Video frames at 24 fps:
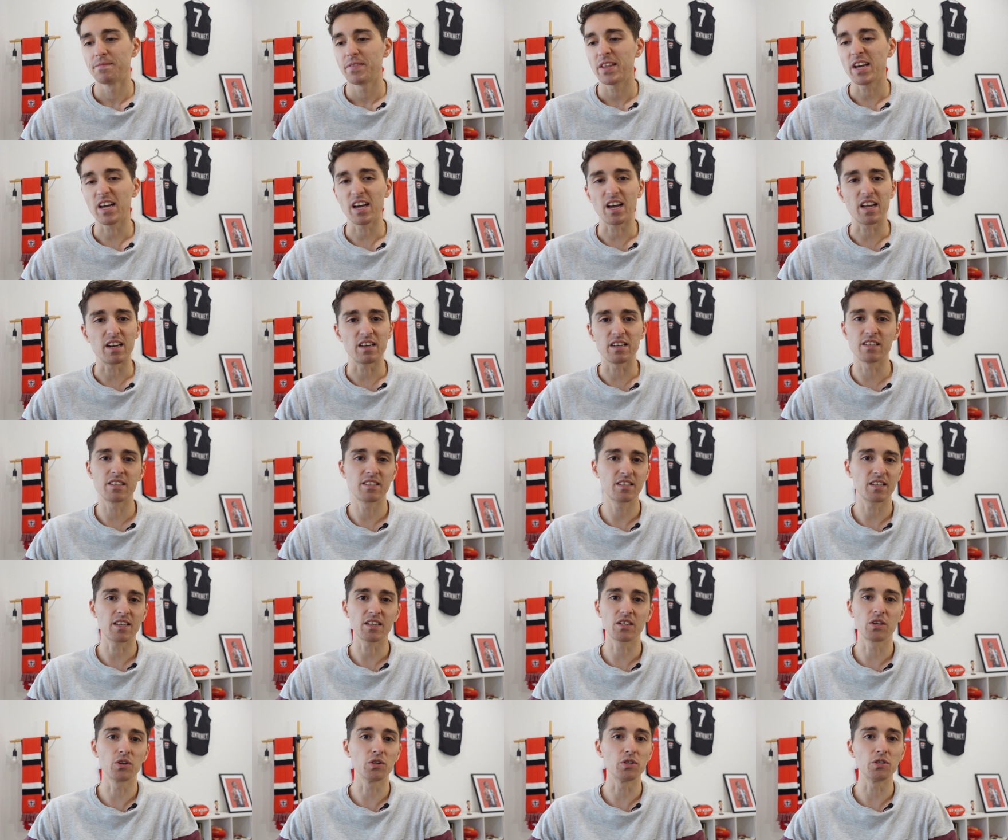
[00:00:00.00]
And
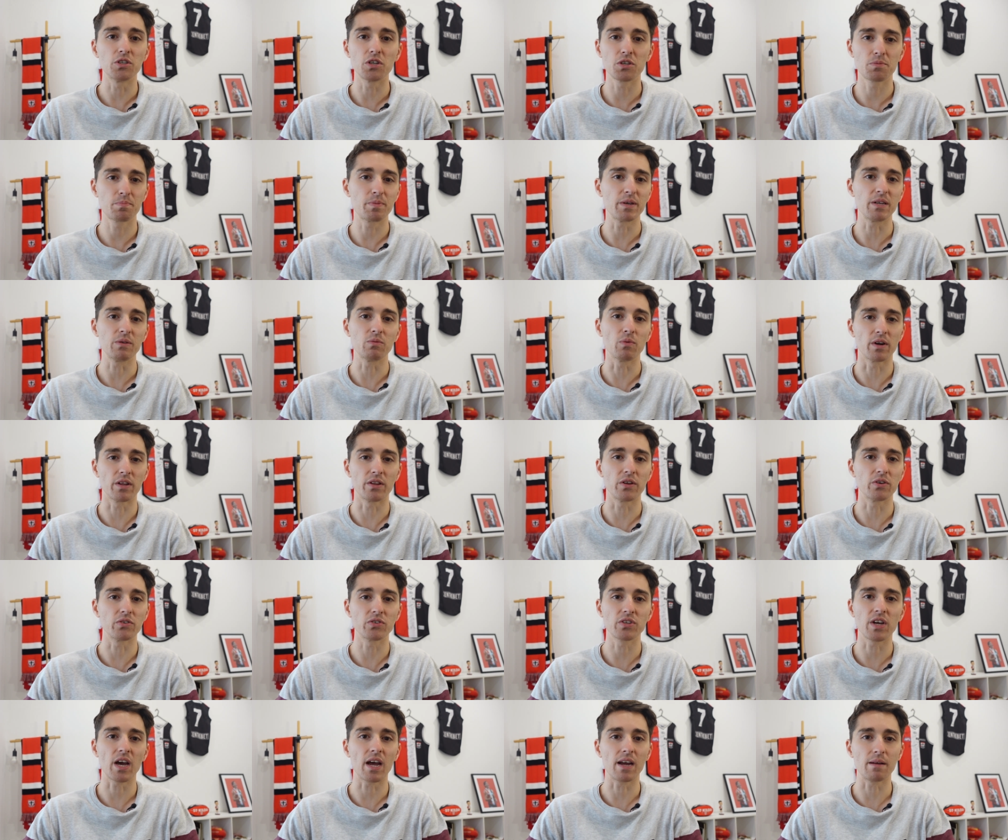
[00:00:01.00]
it could just be one of
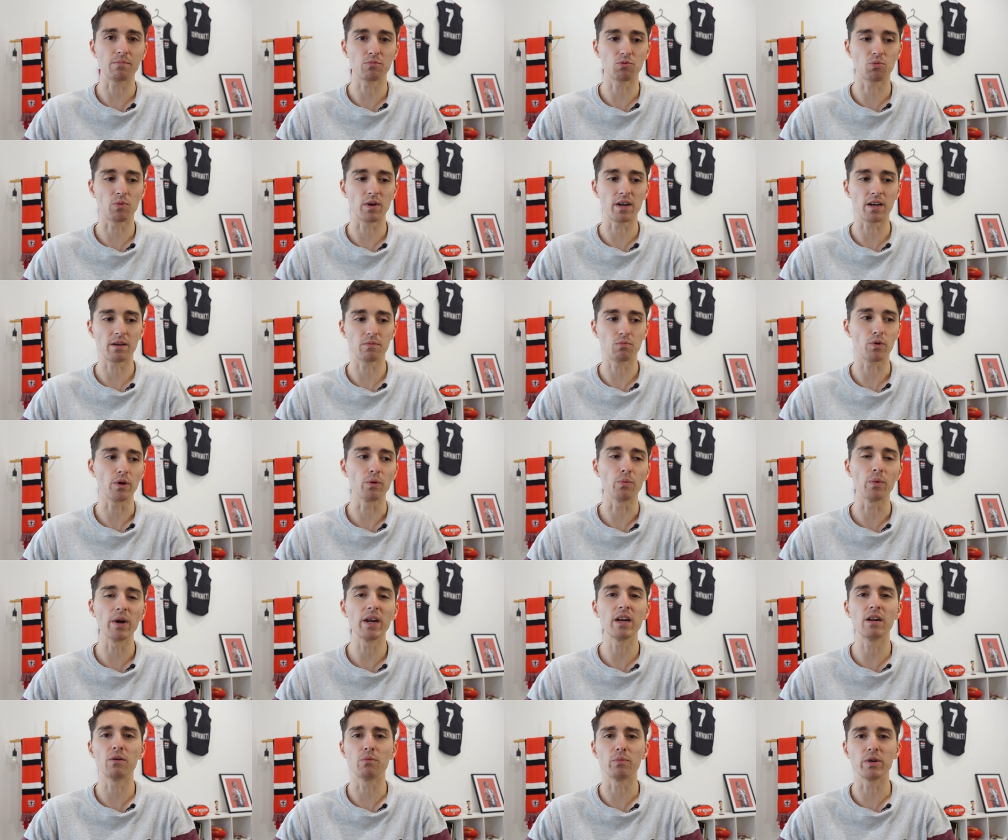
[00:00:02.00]
those games where we
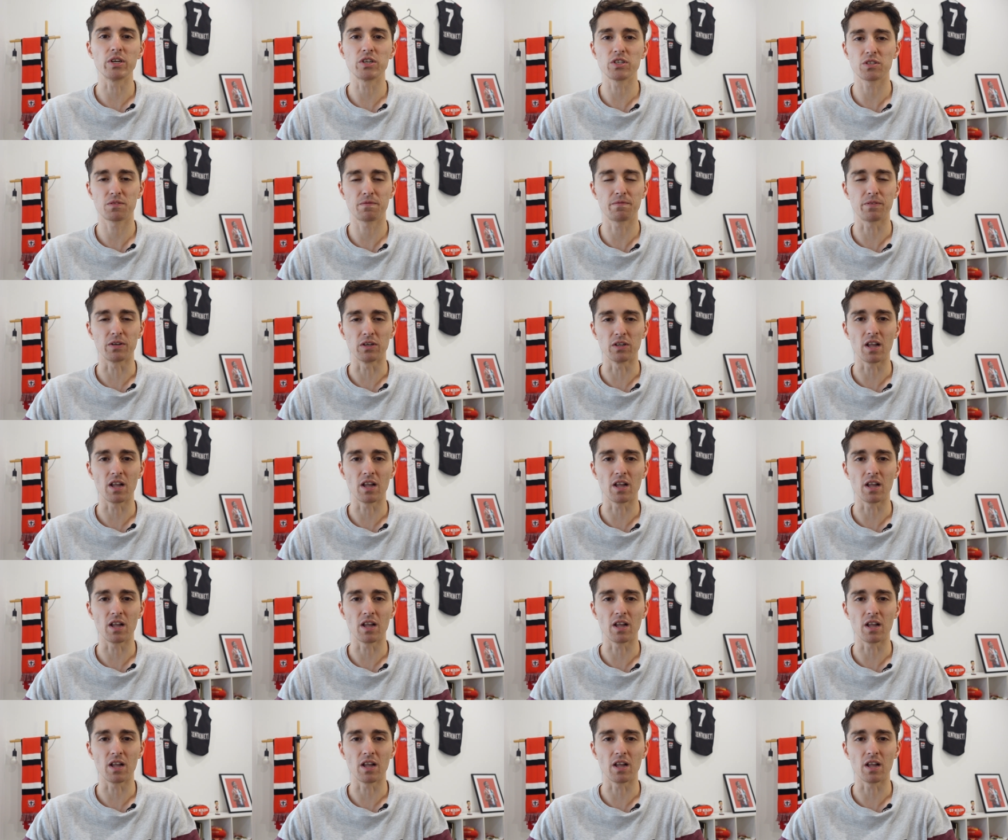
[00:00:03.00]
win and we just feel